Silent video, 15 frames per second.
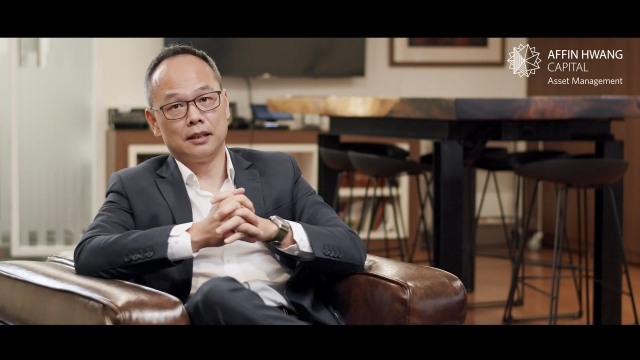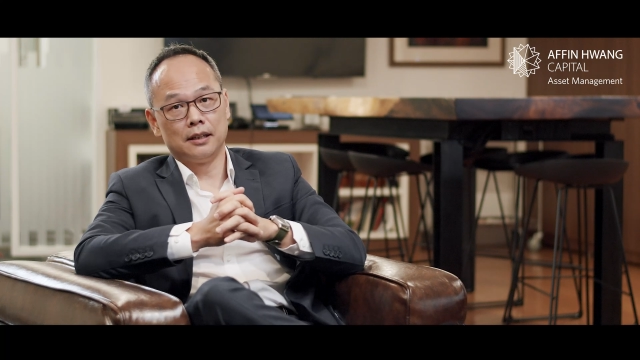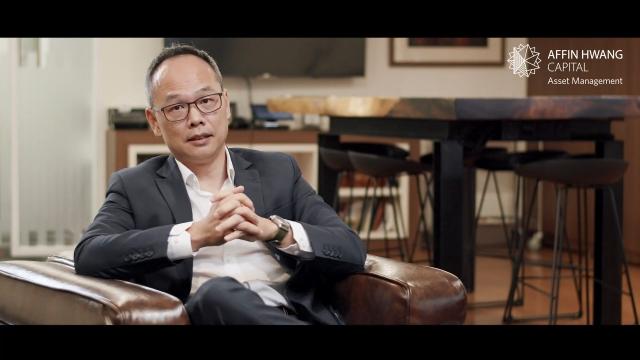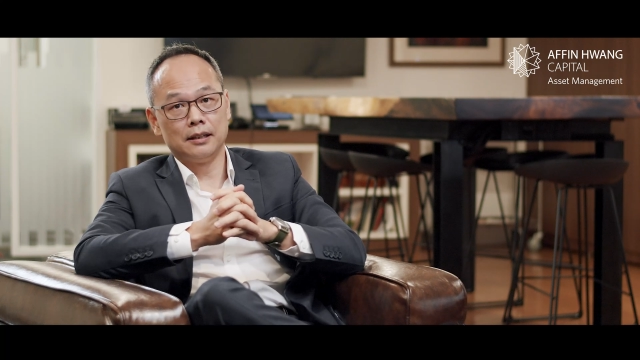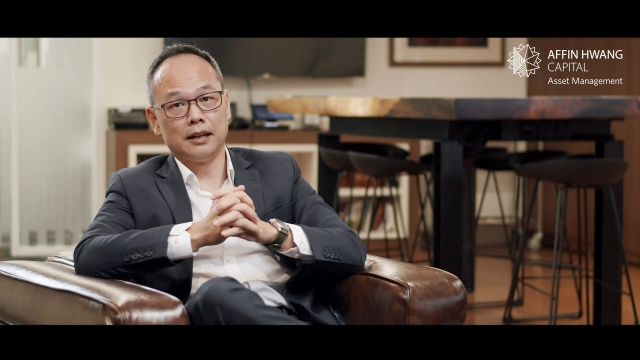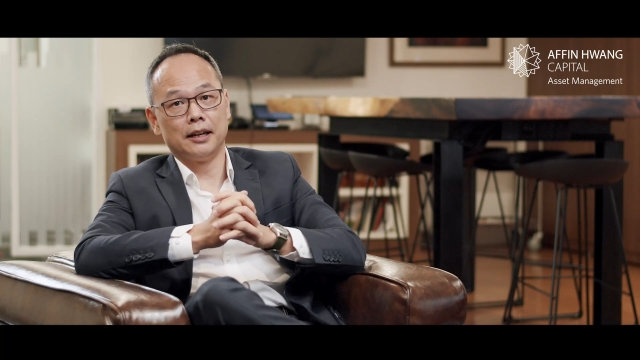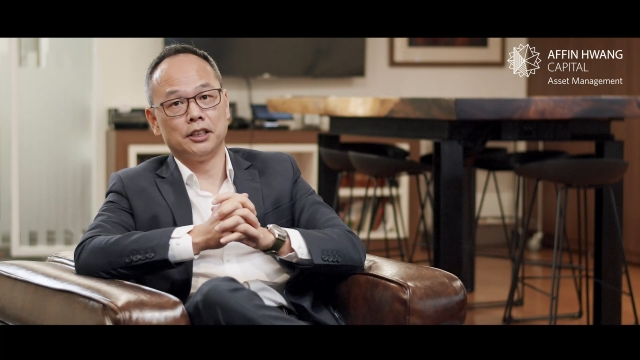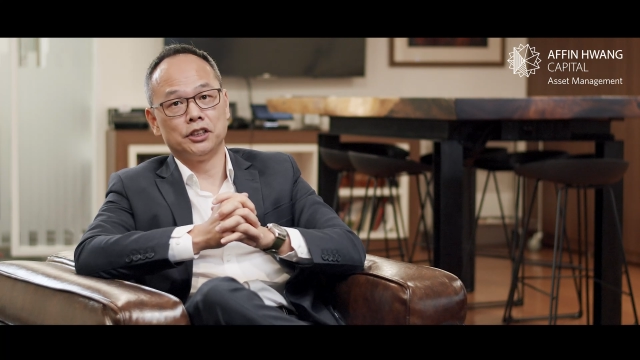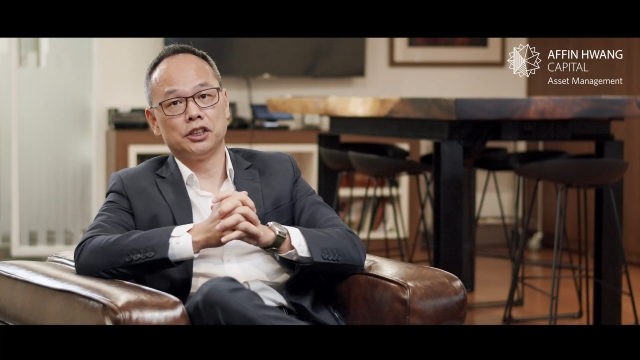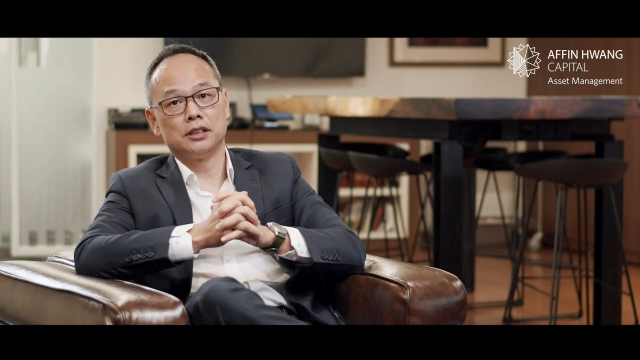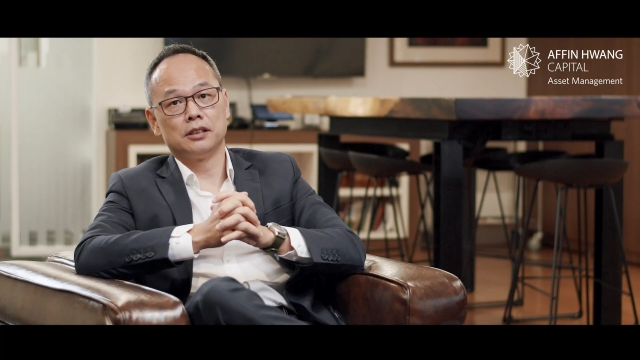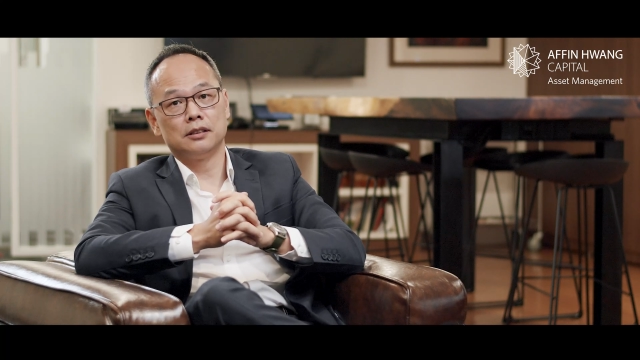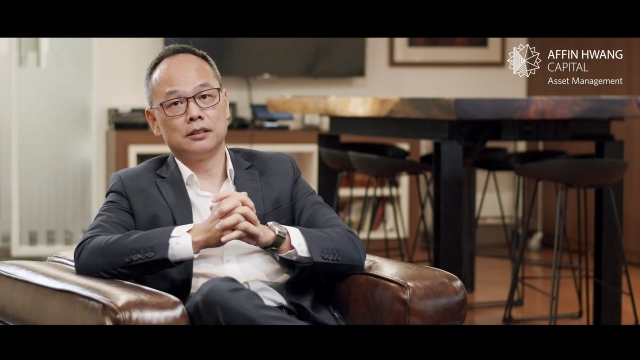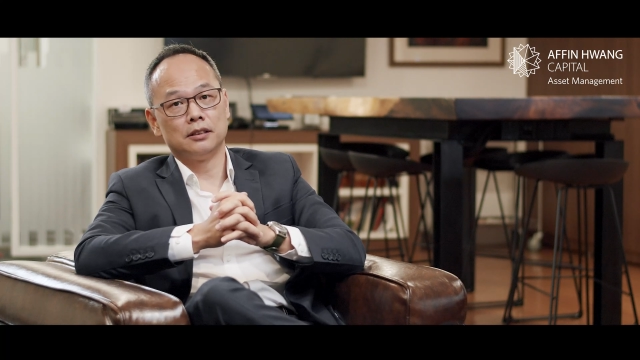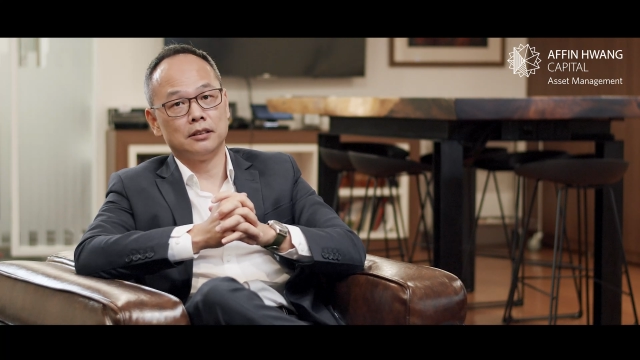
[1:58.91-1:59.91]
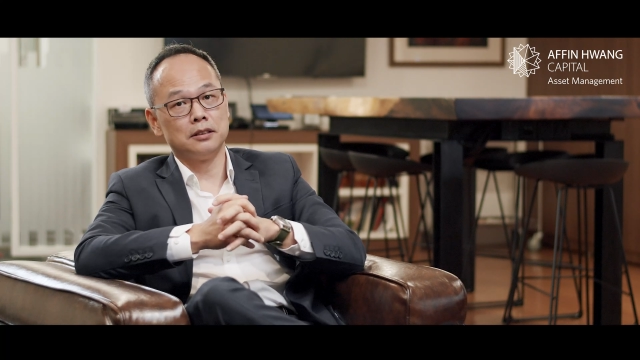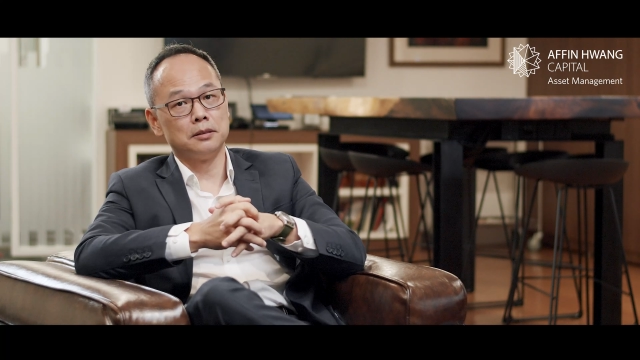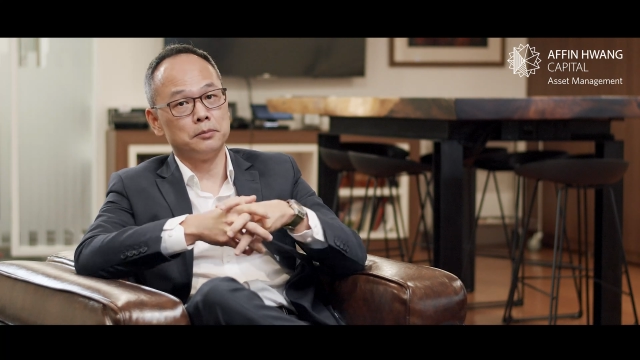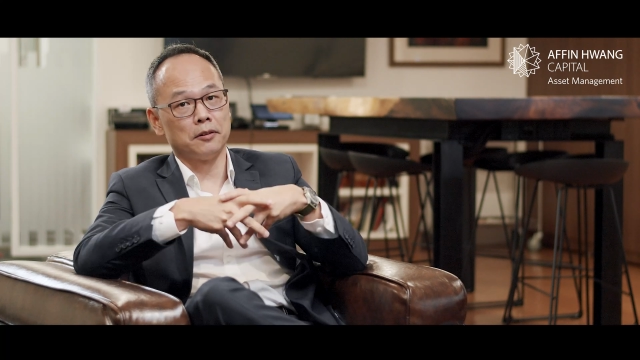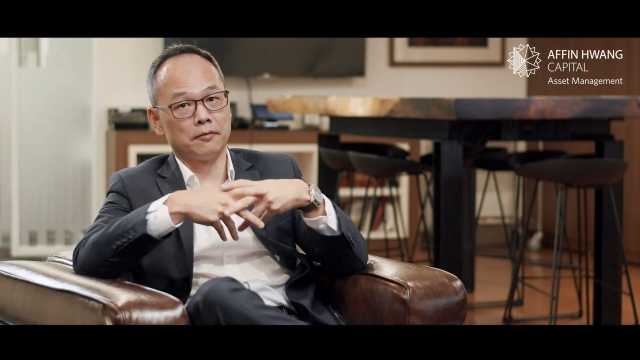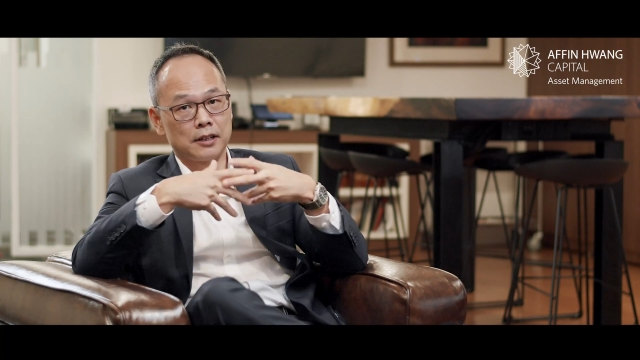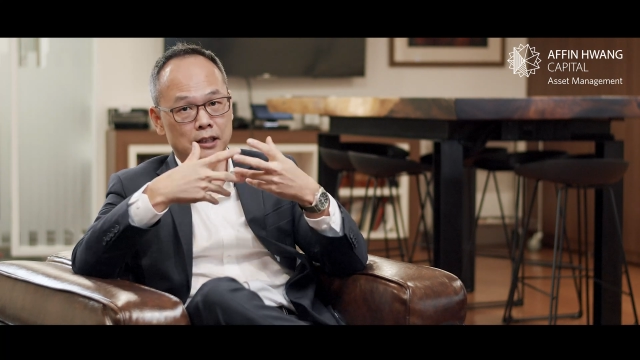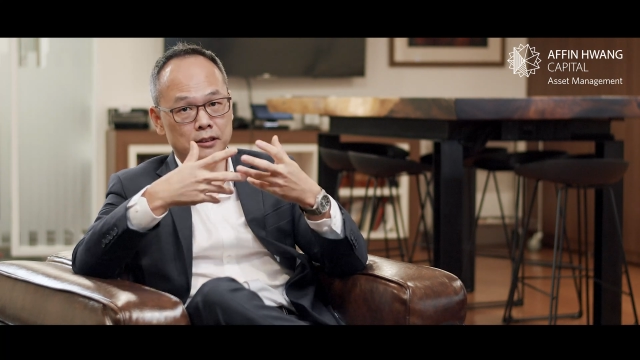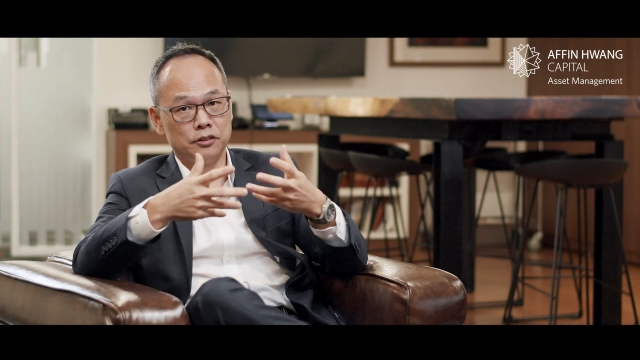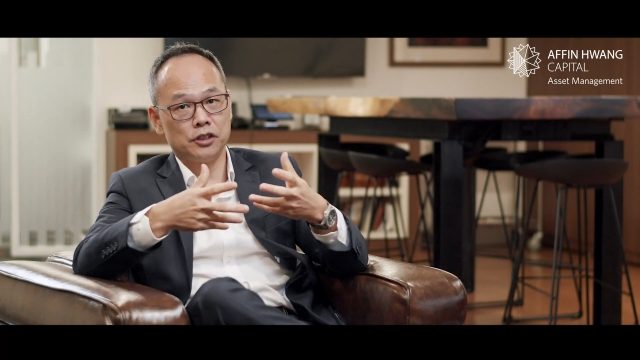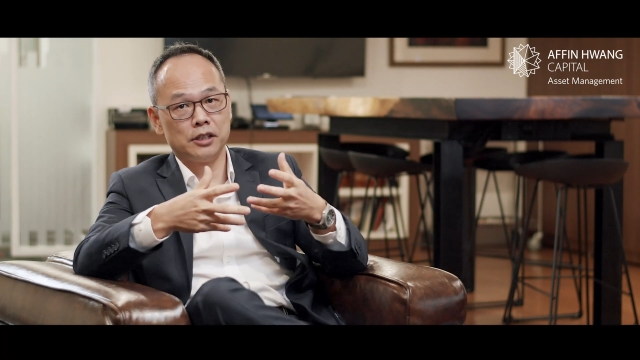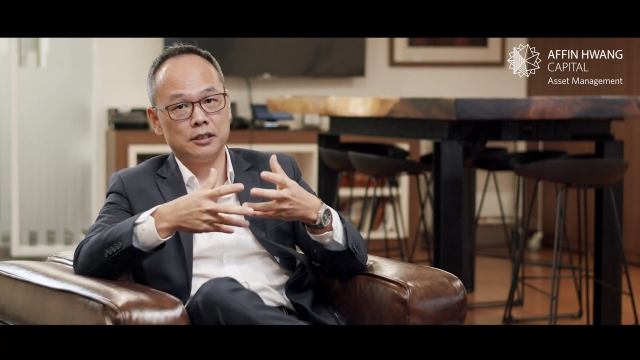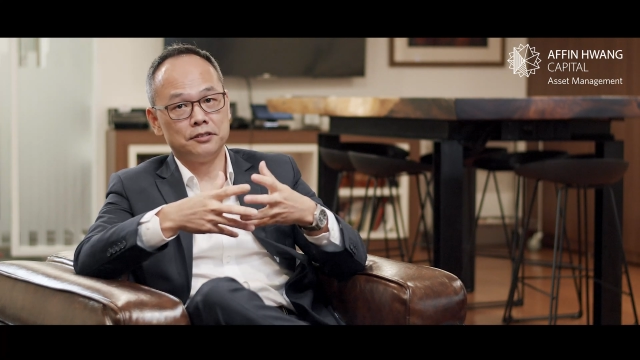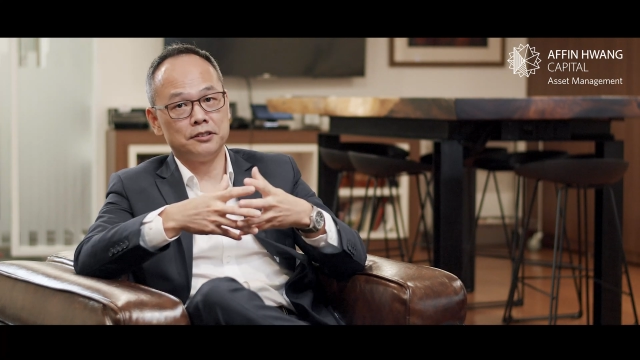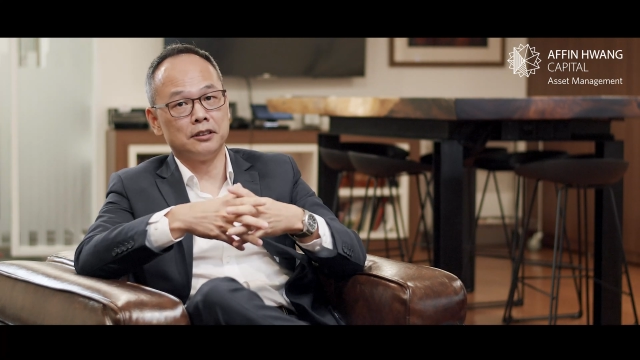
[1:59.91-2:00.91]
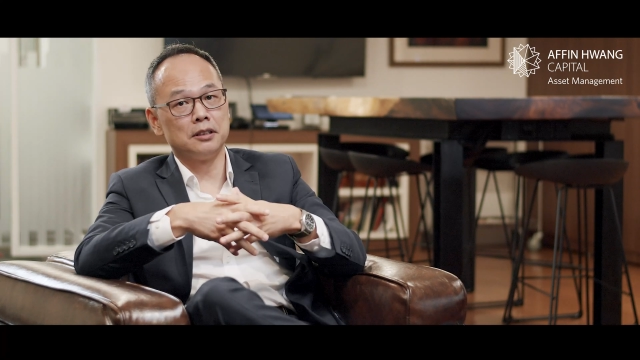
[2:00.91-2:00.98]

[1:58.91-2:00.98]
in Asia in terms of countries,